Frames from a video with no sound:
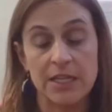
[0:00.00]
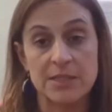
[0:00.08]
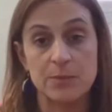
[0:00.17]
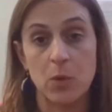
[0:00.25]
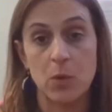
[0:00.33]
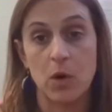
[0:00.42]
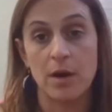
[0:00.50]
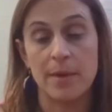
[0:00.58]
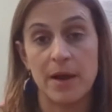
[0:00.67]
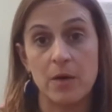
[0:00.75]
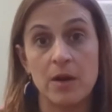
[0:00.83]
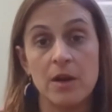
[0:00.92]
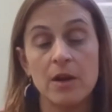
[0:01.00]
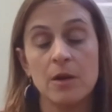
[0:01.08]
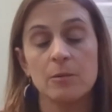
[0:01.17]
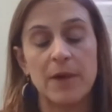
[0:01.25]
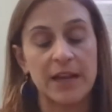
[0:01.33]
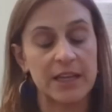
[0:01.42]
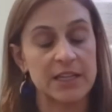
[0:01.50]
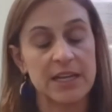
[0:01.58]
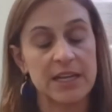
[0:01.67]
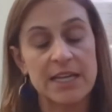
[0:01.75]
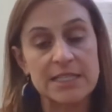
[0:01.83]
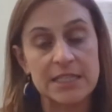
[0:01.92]
It's more about
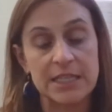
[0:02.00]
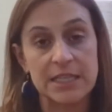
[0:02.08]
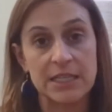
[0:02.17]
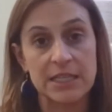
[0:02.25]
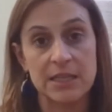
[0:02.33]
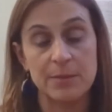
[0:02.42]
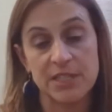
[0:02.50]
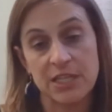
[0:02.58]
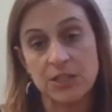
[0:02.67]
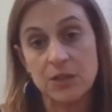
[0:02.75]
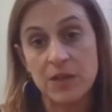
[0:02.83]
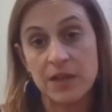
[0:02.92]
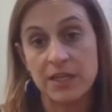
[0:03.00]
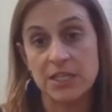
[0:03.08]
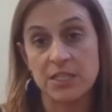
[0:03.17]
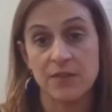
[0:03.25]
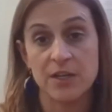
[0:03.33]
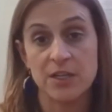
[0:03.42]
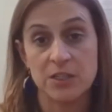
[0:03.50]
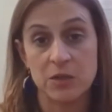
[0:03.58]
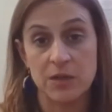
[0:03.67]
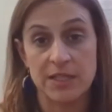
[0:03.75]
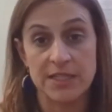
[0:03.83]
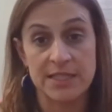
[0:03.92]
recognizing the potential that each of our
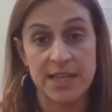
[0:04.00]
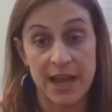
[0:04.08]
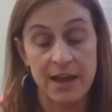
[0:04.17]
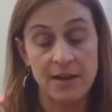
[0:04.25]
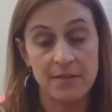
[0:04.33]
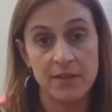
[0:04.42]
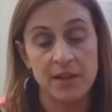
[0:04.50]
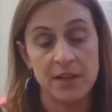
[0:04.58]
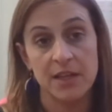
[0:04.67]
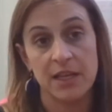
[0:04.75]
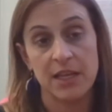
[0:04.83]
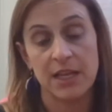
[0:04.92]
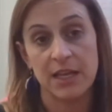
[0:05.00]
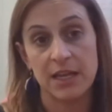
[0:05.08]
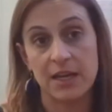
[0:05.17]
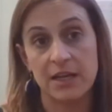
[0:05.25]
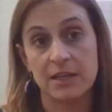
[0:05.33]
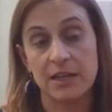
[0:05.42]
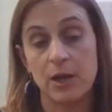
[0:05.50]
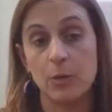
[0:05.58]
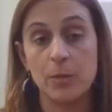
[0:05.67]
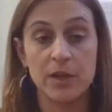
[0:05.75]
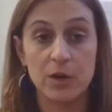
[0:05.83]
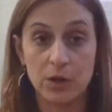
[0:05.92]
students have and
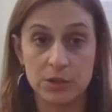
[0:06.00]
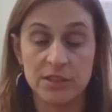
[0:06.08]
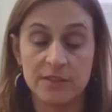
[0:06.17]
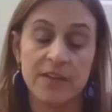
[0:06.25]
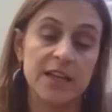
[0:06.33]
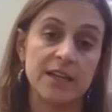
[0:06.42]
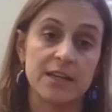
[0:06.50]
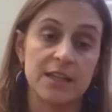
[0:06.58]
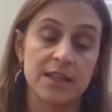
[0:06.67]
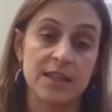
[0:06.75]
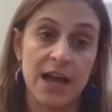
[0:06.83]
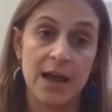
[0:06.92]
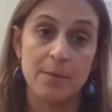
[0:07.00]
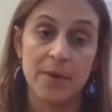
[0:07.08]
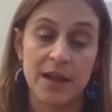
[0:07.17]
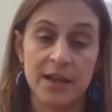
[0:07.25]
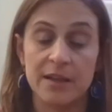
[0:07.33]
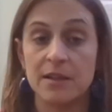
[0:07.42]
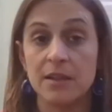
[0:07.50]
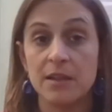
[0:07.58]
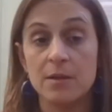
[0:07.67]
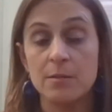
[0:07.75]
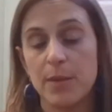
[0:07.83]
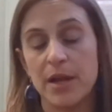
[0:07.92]
helping cultivate that by
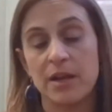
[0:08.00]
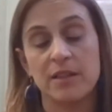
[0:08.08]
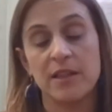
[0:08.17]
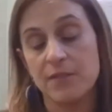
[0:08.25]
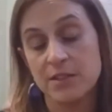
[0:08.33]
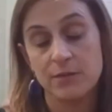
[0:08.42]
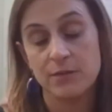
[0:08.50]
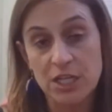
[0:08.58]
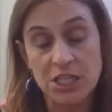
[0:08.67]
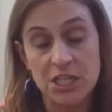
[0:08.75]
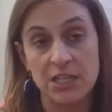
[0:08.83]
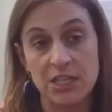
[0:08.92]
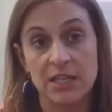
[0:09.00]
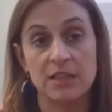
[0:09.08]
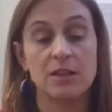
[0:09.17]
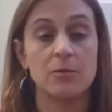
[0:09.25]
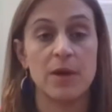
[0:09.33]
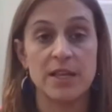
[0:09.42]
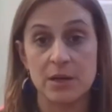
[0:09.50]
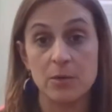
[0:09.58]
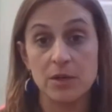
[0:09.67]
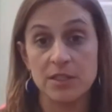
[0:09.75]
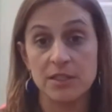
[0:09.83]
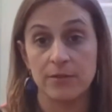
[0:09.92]
our levels of questioning and the ways that
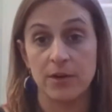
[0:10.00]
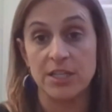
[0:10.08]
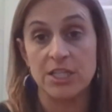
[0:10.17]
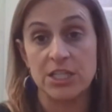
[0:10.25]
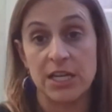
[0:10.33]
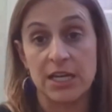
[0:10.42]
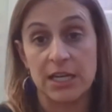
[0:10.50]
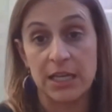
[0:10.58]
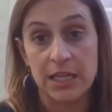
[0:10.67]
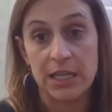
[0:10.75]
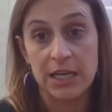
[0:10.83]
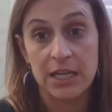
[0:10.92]
we're differentiating